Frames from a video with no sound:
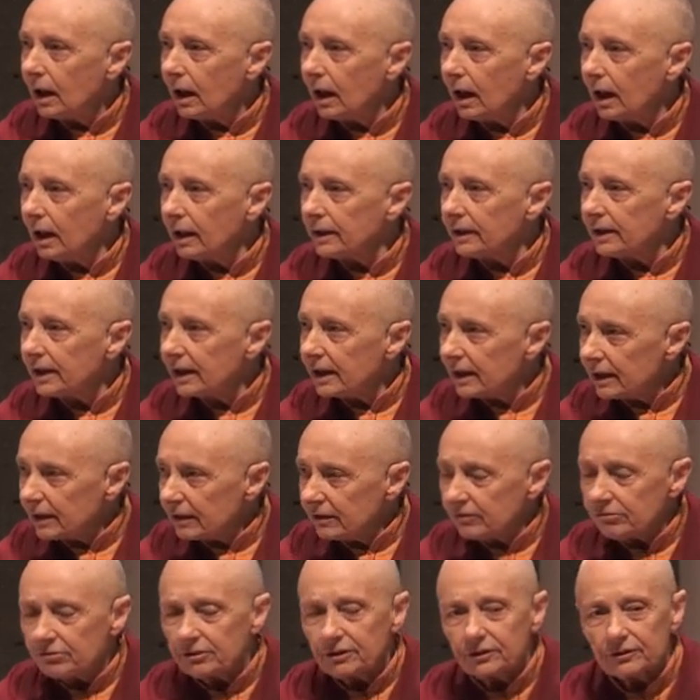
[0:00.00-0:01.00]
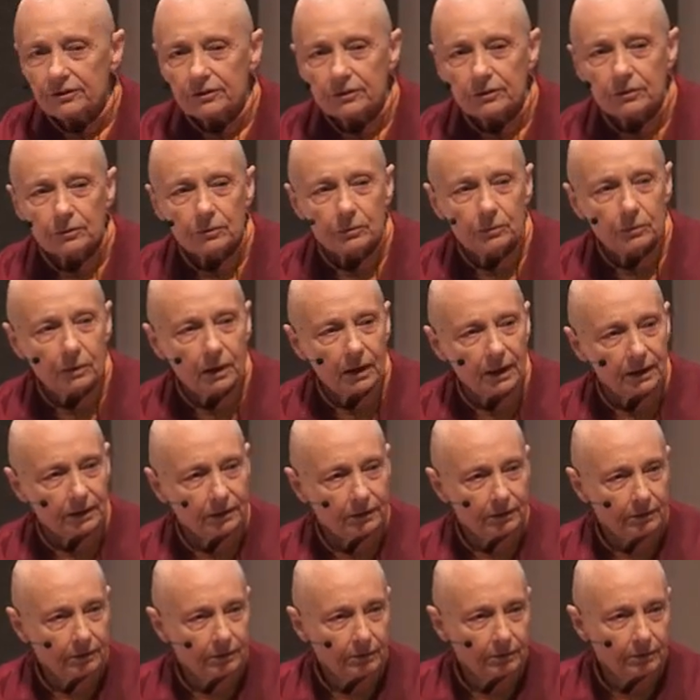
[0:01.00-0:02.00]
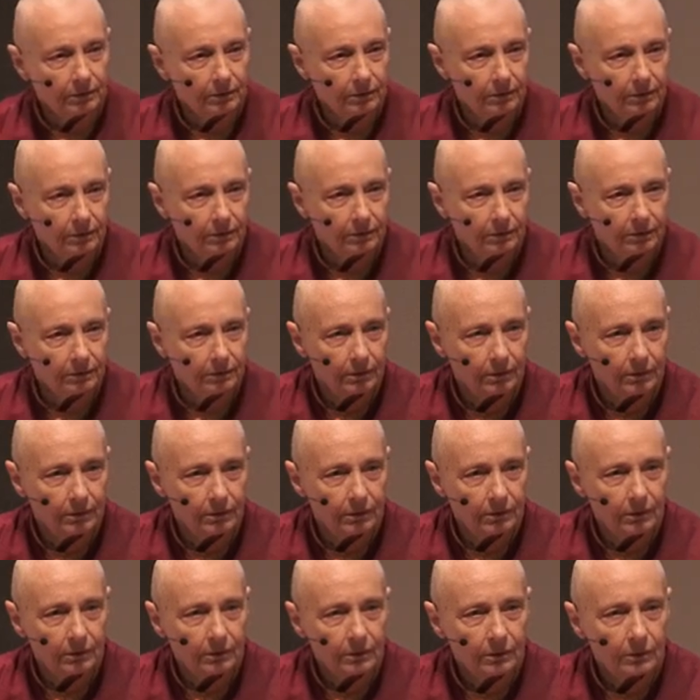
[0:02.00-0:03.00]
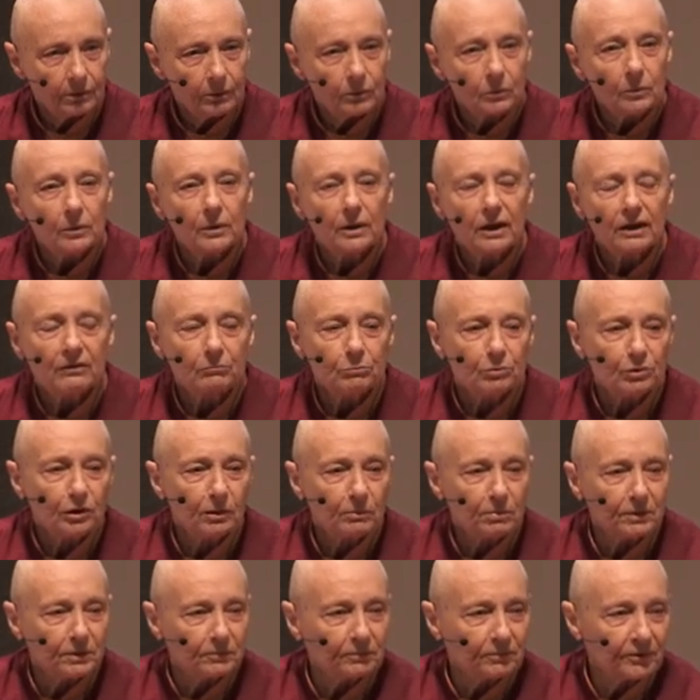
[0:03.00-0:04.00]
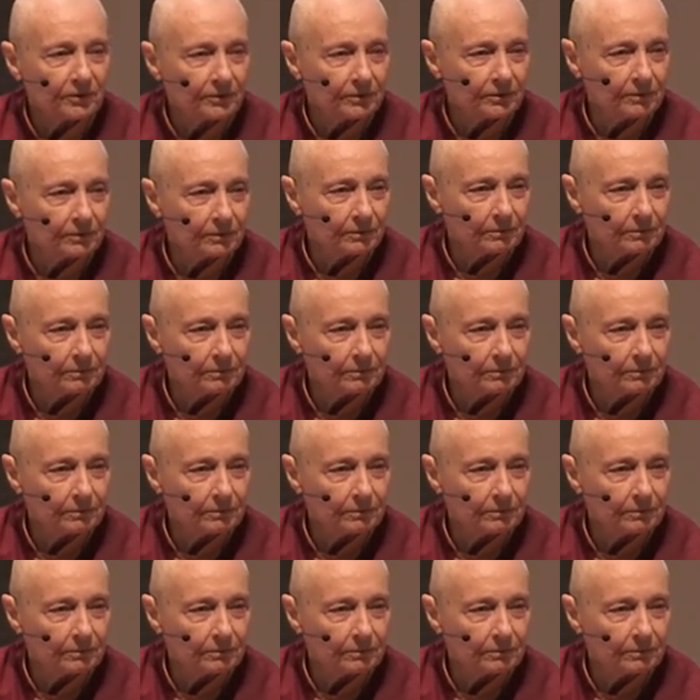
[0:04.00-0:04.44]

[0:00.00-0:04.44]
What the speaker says: and every single one will have problems.